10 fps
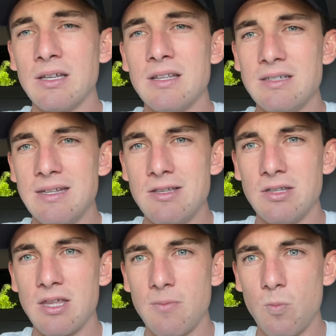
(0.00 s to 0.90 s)
and teaching
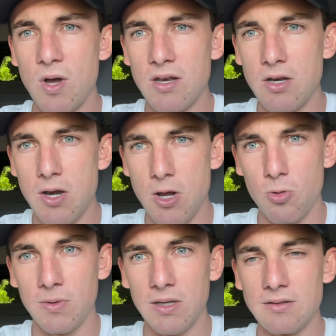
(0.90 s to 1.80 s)
them what no
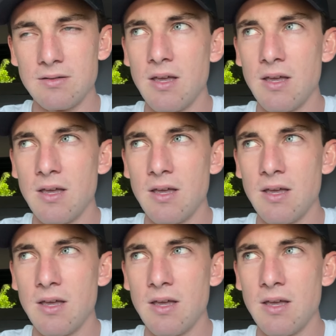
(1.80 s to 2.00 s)
means.